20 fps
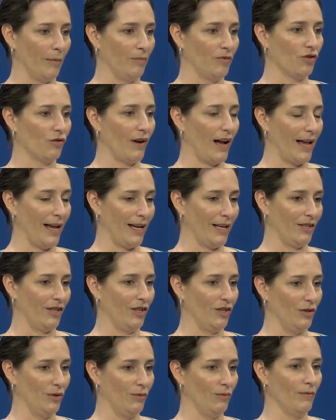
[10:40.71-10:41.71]
trying
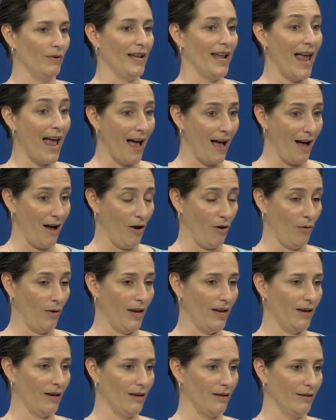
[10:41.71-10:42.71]
to do now
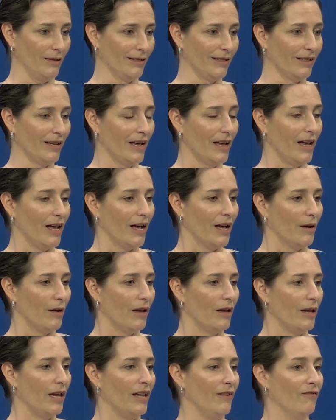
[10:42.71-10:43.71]
is
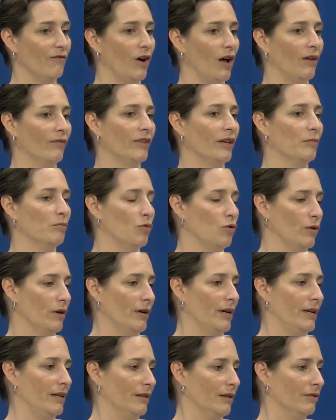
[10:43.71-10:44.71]
involve them
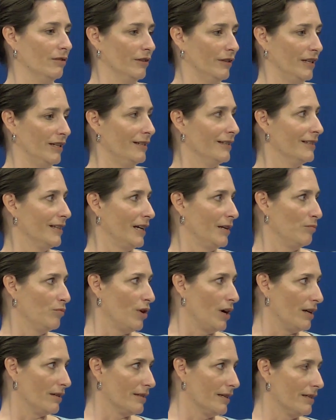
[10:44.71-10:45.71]
more in the learning design
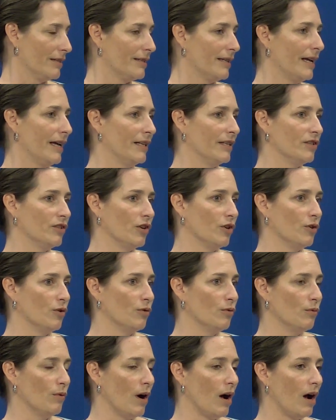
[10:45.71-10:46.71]
process. And
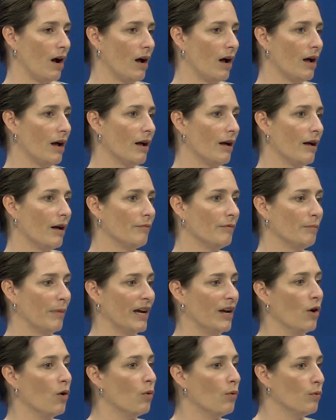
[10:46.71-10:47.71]
so
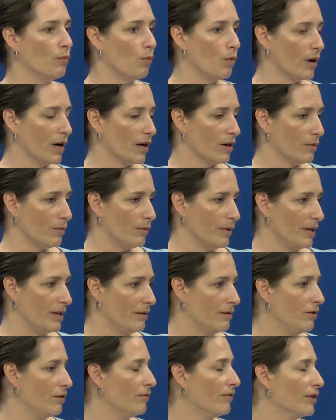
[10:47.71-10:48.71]
my own work
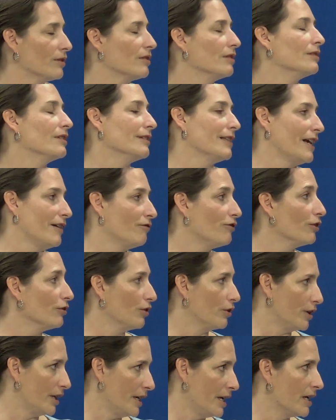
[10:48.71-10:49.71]
with Universal Design for
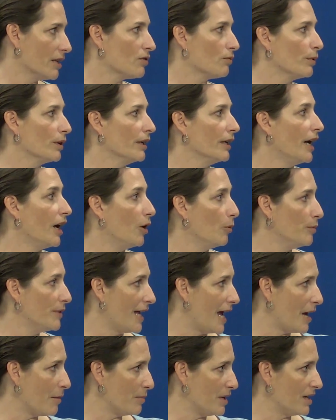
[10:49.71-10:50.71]
Learning has really helped
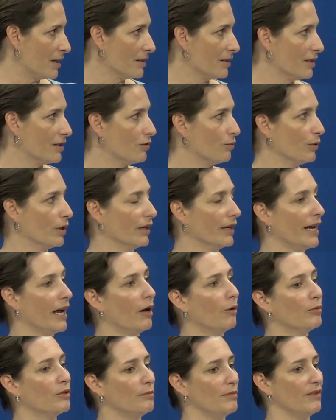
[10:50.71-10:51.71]
that because it's really
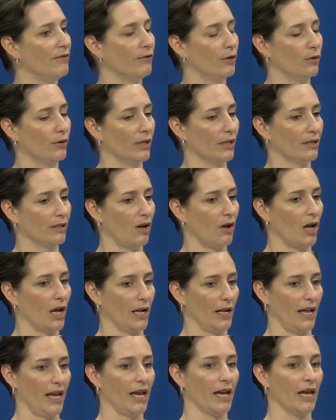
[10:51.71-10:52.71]
helped me focus
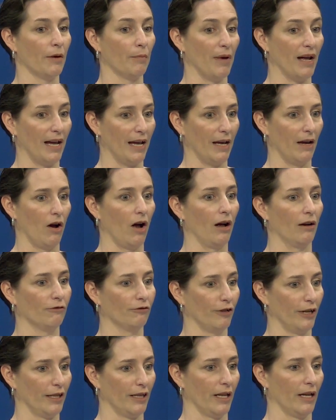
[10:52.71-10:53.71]
on, am I
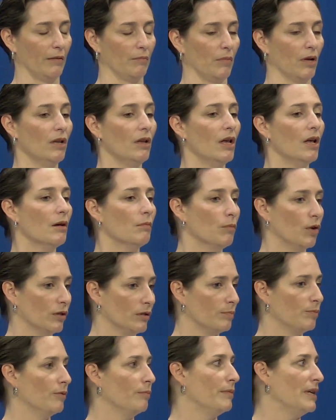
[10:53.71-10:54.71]
offering them
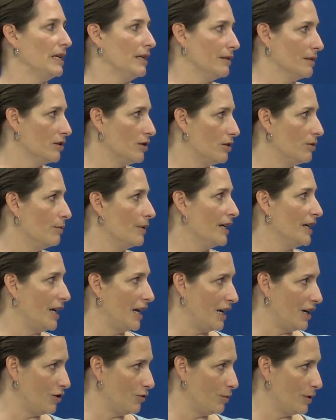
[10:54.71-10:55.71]
multiple means to
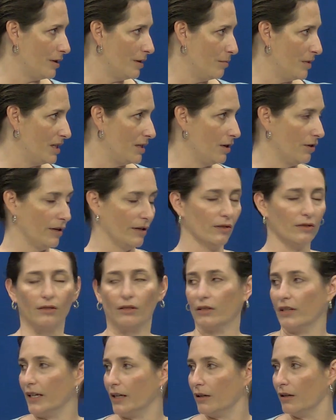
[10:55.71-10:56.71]
engage with the material?
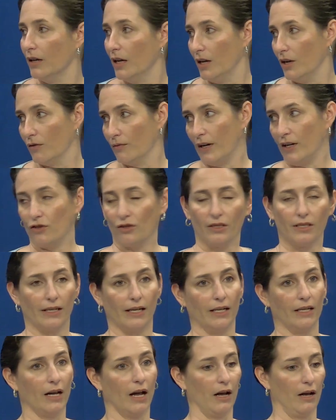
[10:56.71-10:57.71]
So like Rachel
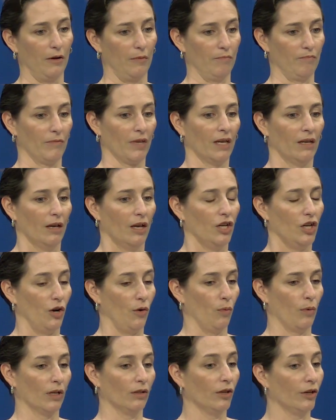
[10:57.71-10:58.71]
said,
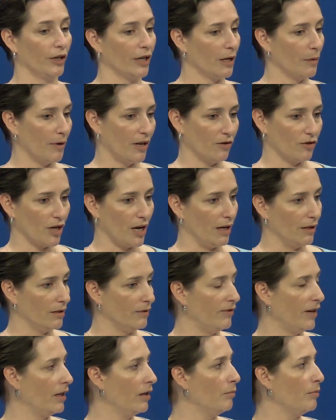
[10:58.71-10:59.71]
we're learning about child
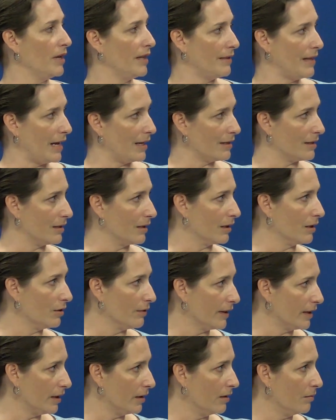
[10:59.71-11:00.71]
development, that's the
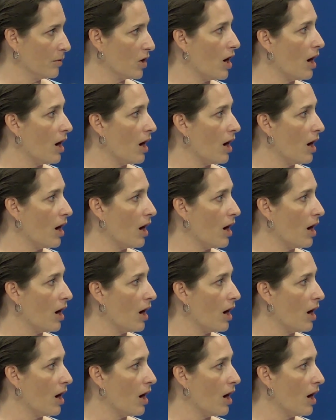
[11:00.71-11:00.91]
curriculum